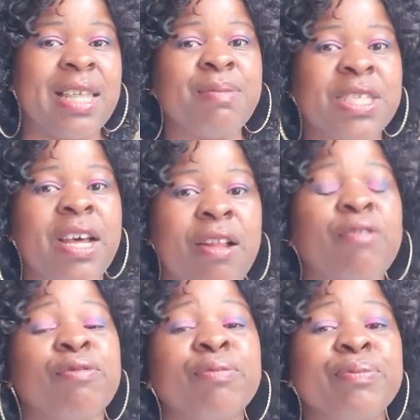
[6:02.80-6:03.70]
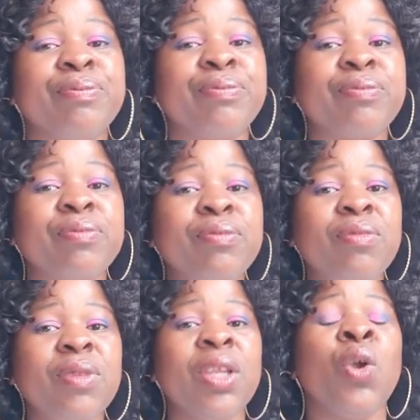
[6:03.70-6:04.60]
themselves
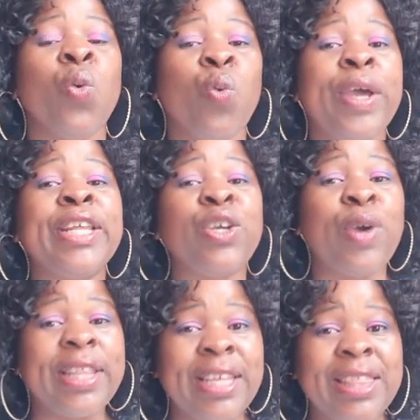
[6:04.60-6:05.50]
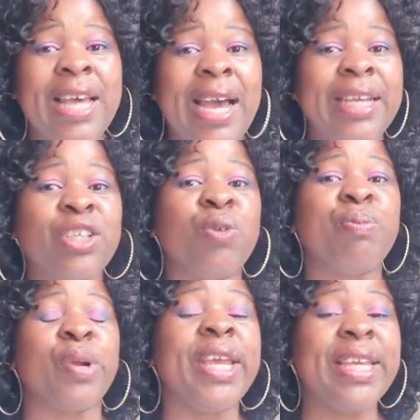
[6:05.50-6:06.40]
whether you are the thug, you
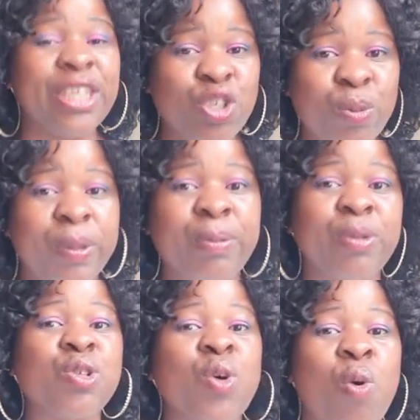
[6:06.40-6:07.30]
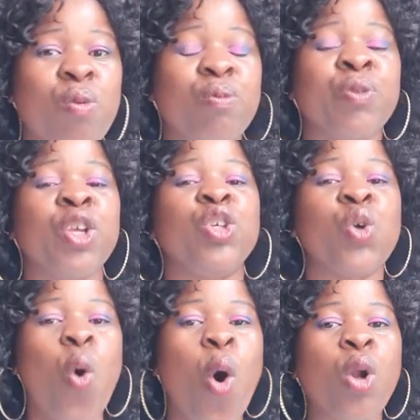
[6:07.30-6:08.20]
break into people's home,
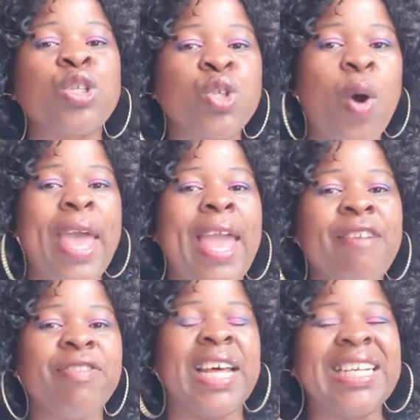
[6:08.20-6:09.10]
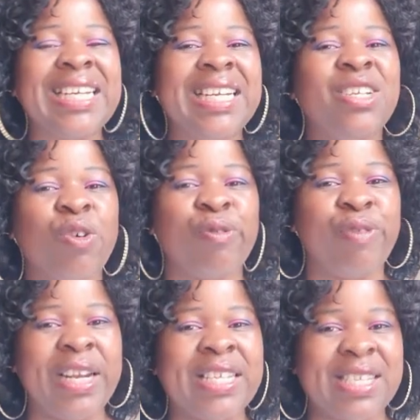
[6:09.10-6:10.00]
you also have that need of
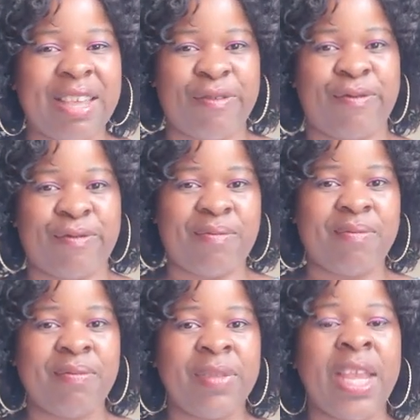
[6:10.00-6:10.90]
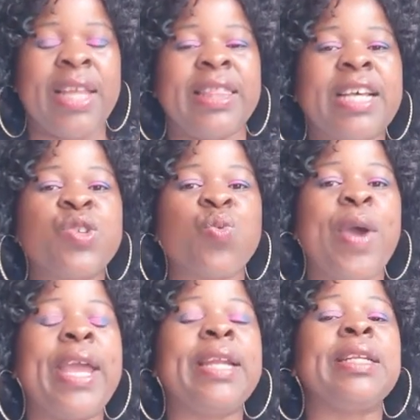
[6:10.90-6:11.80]
feeling safe. That's
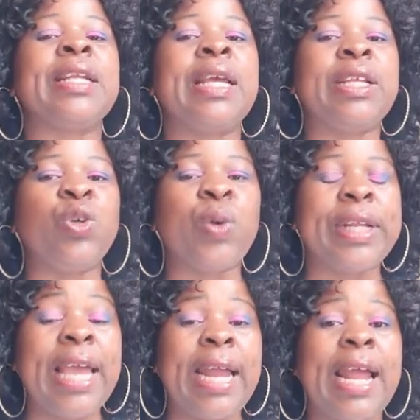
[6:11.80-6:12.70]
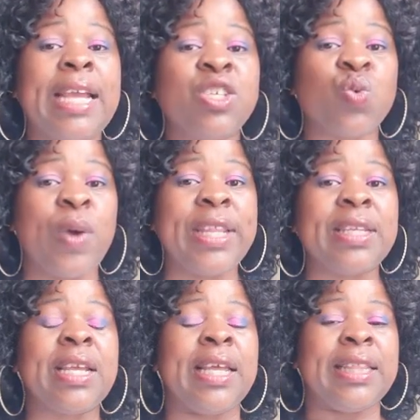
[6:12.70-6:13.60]
when you realize
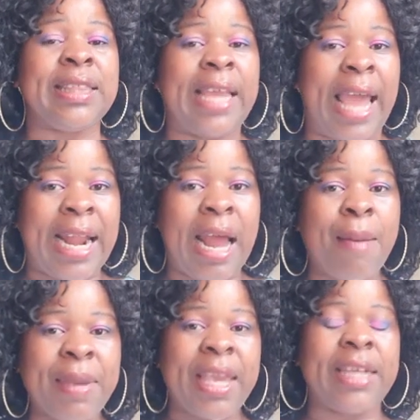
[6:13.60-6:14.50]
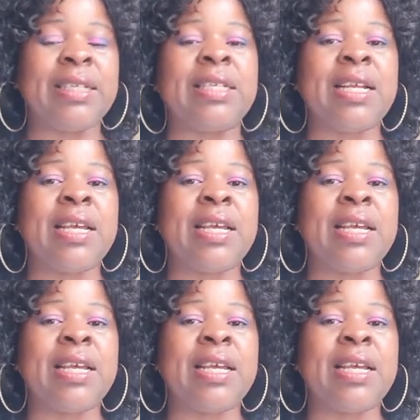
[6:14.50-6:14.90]
when the alarm can